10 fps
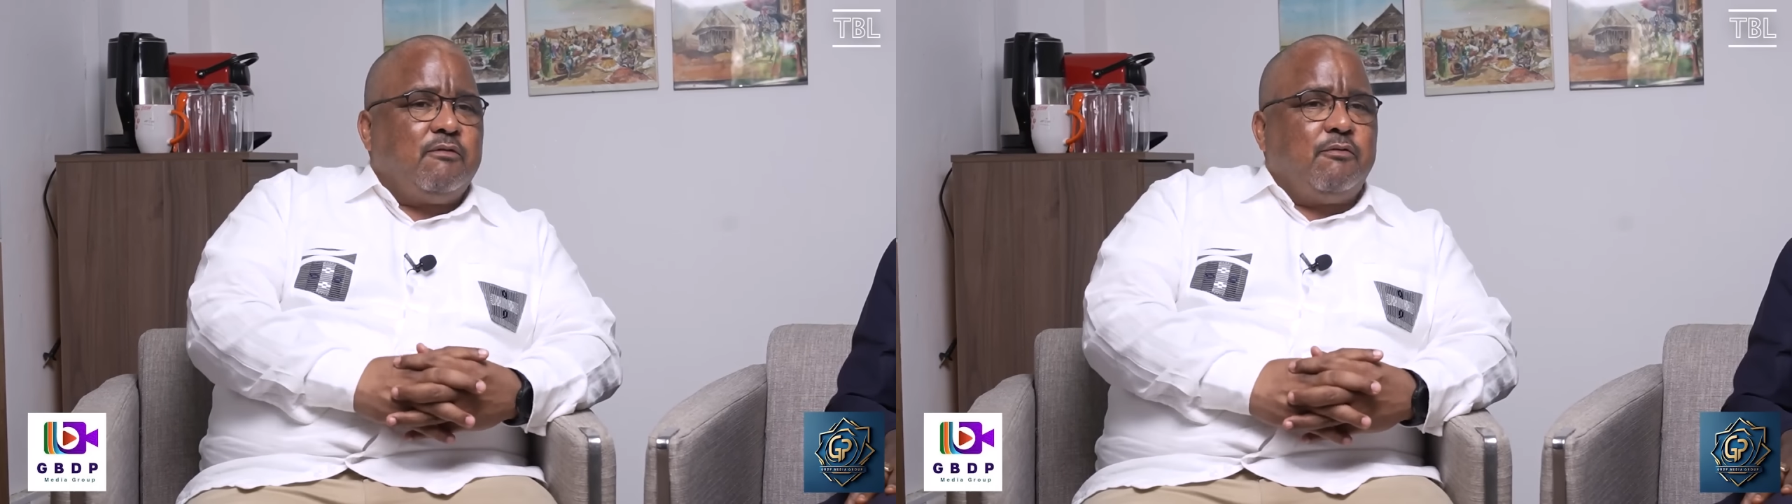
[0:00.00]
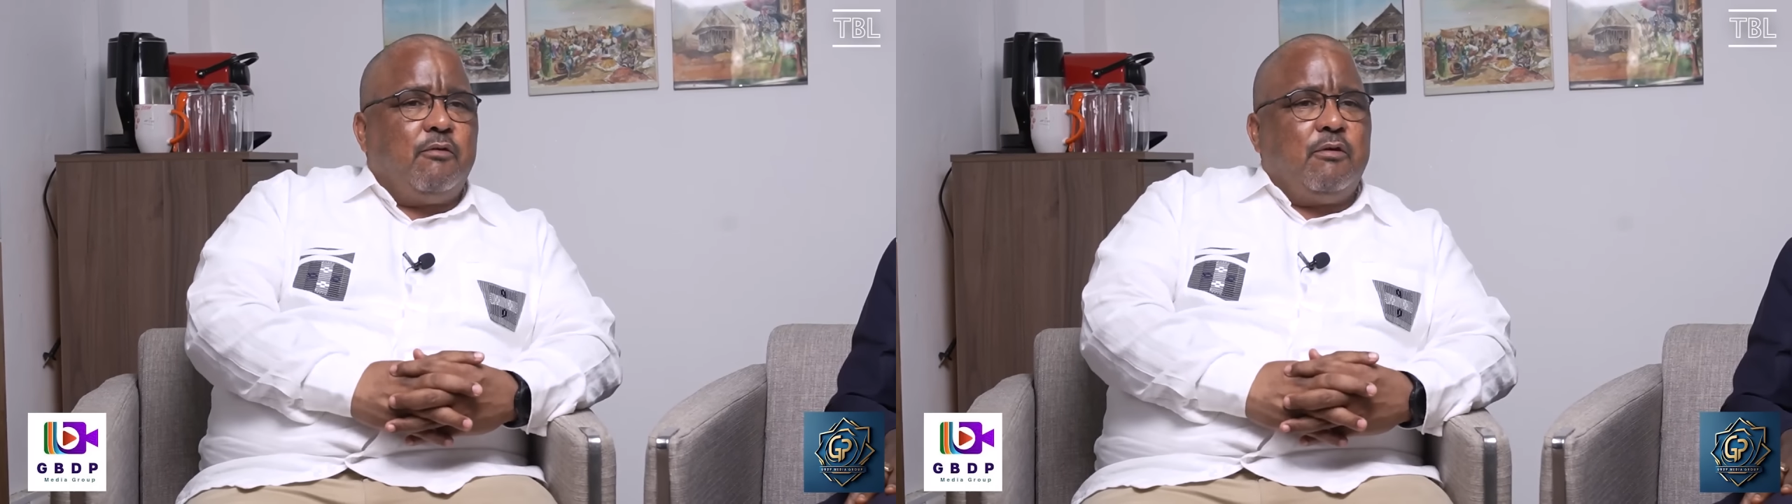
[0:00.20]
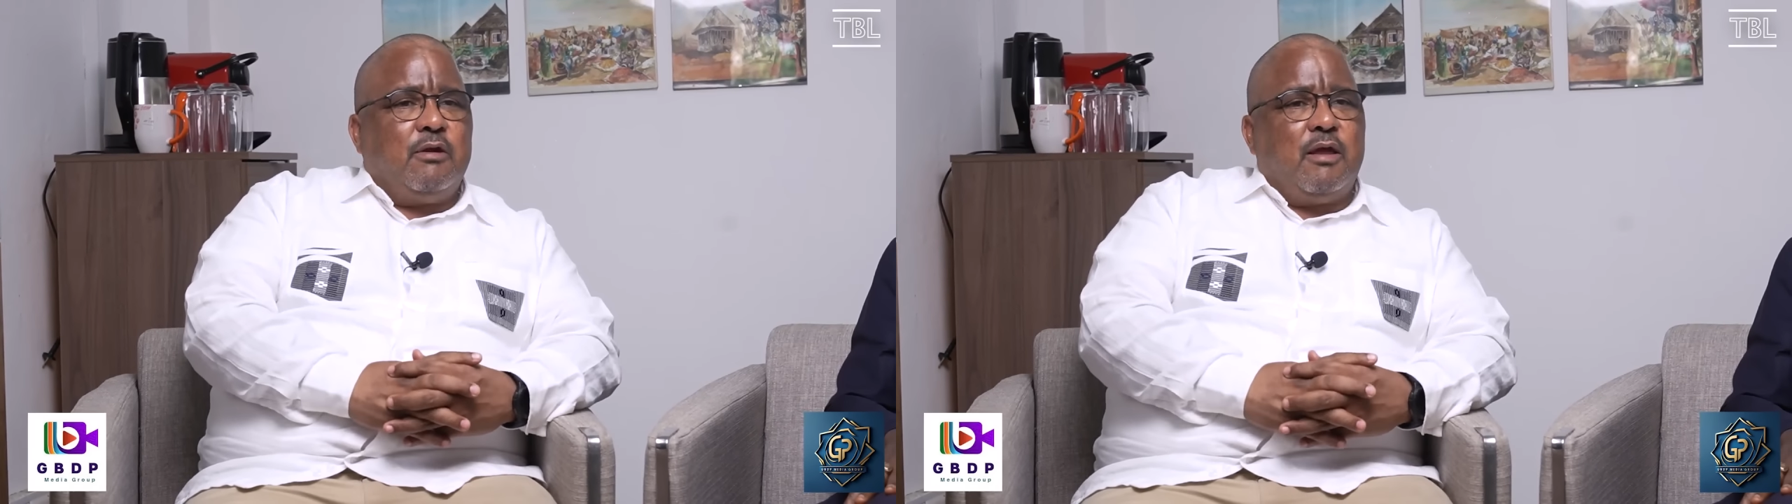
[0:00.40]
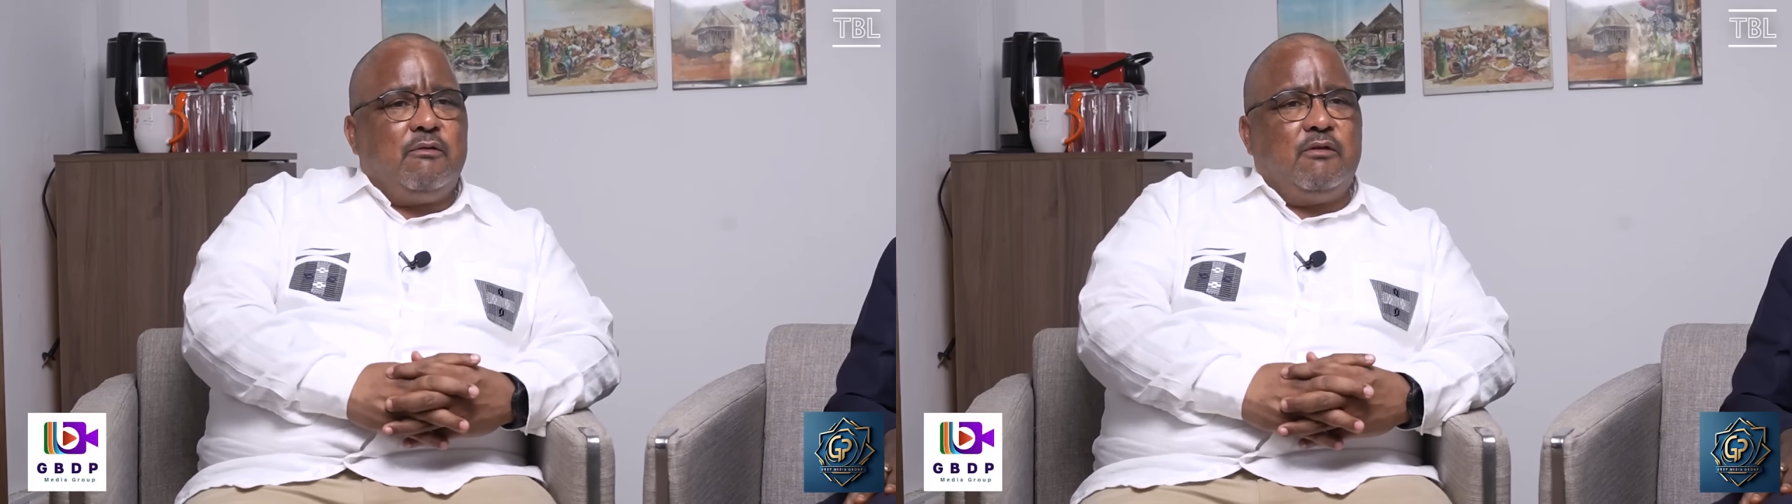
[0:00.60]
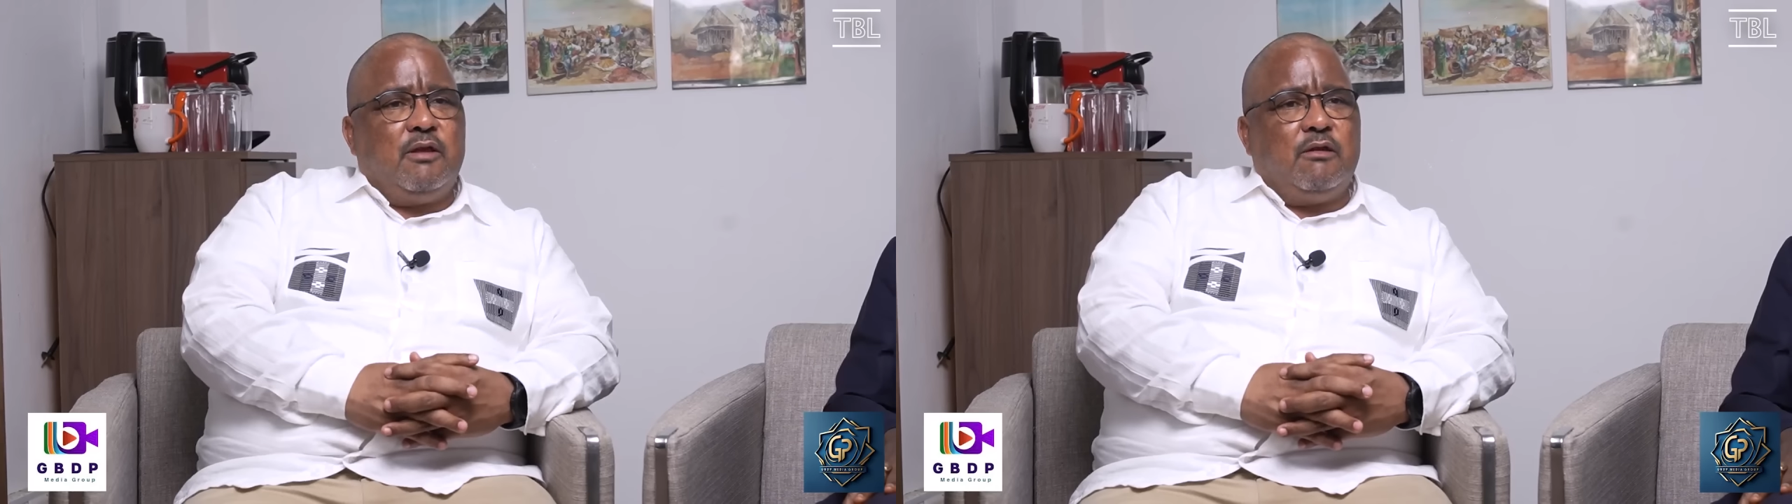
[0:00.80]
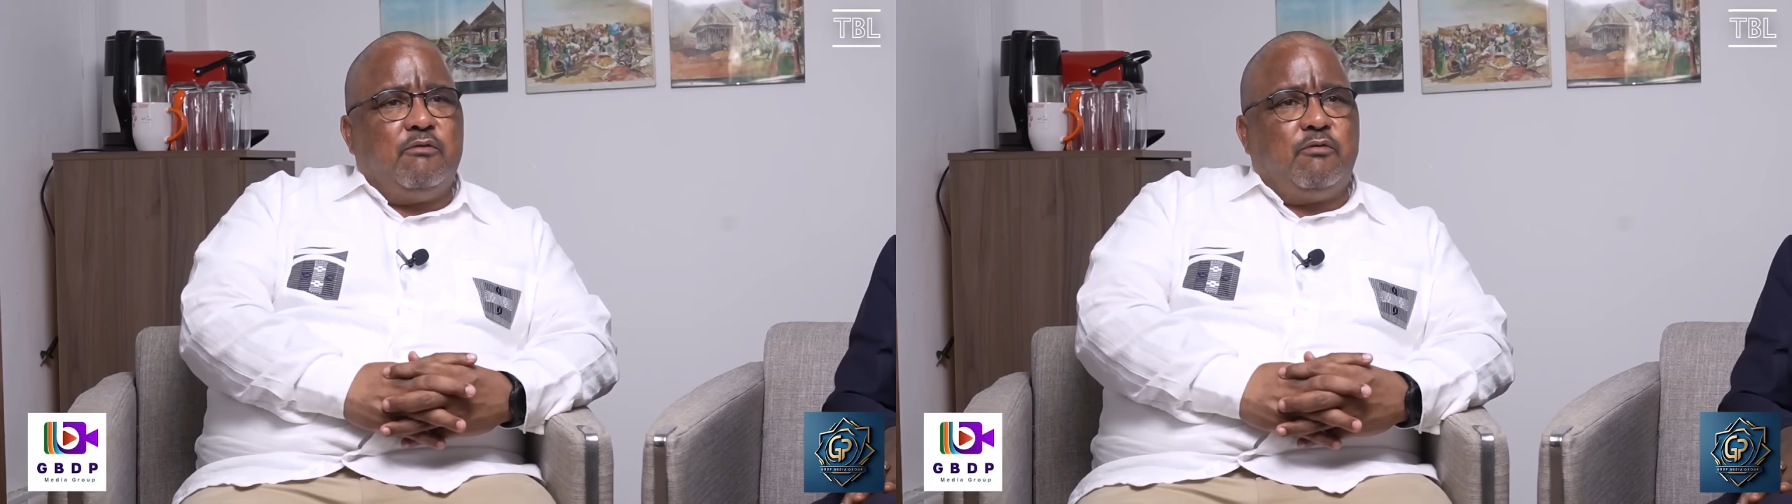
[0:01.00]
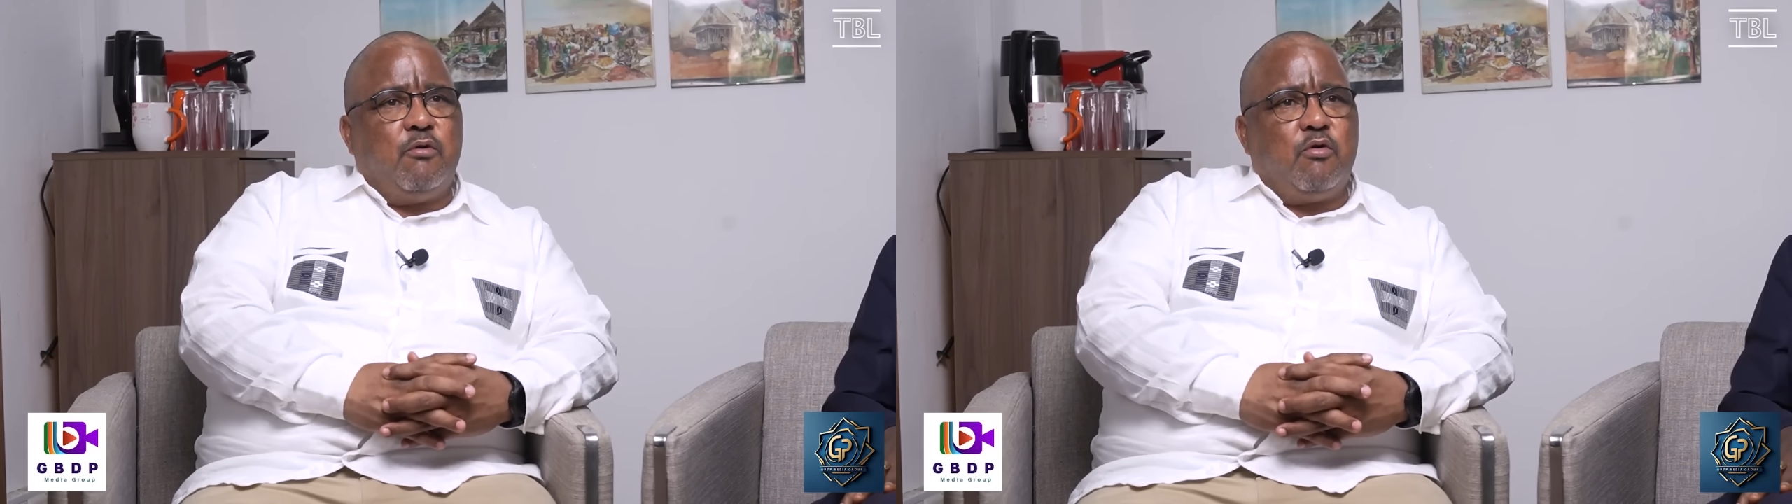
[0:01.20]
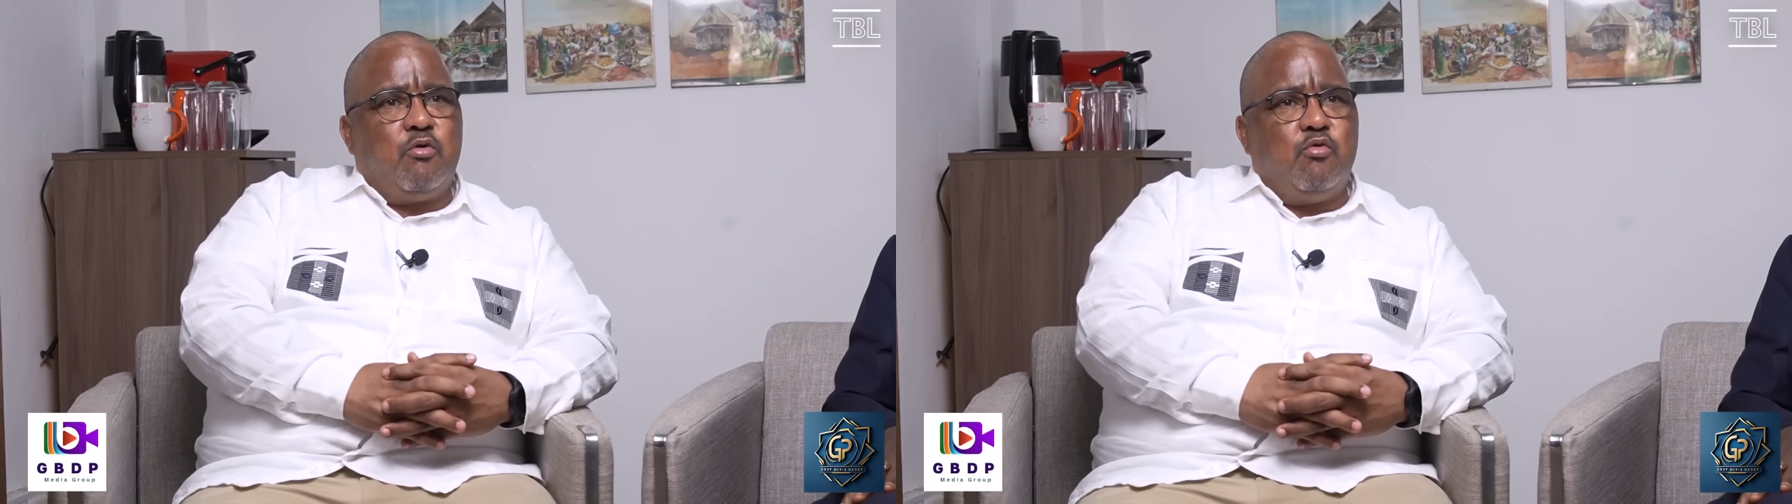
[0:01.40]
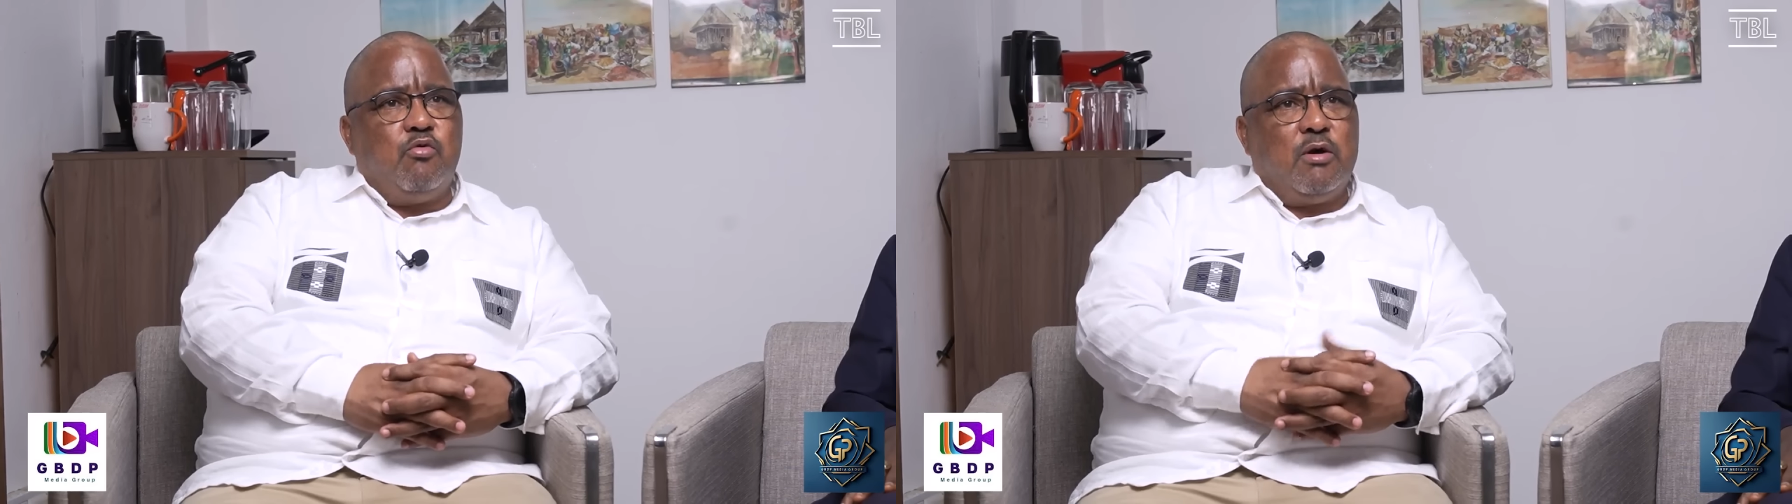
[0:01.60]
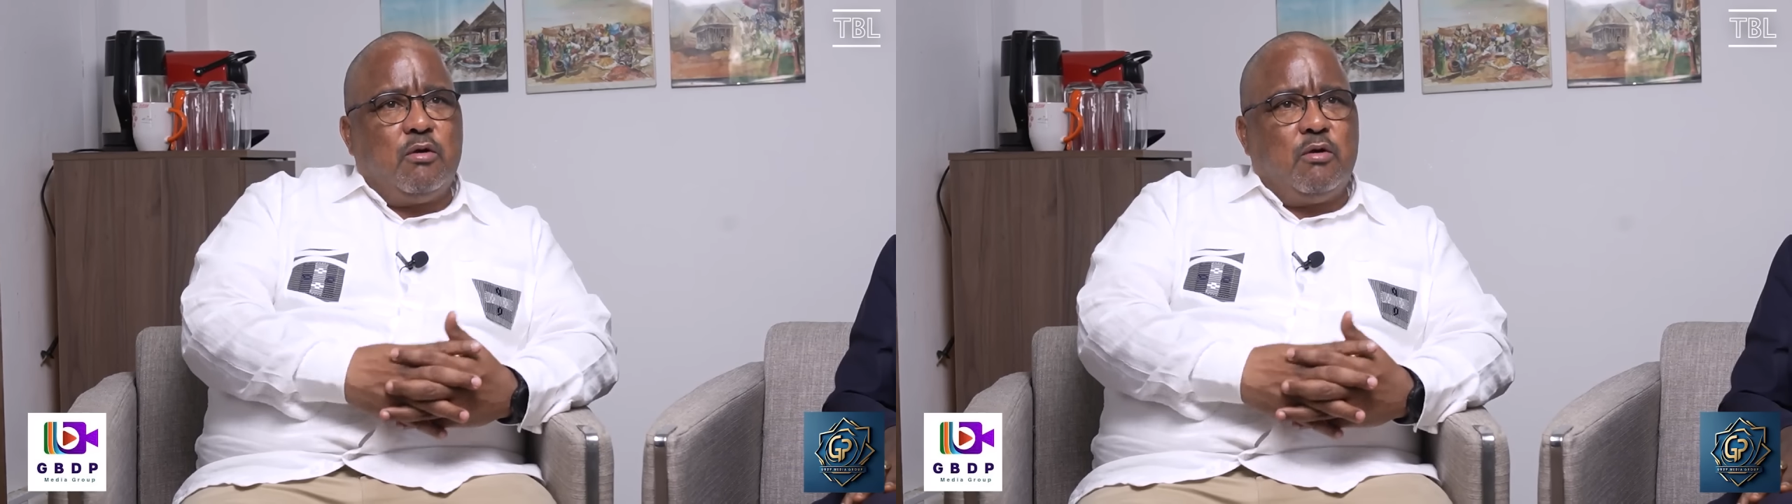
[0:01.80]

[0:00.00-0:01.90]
for a 1984 coup,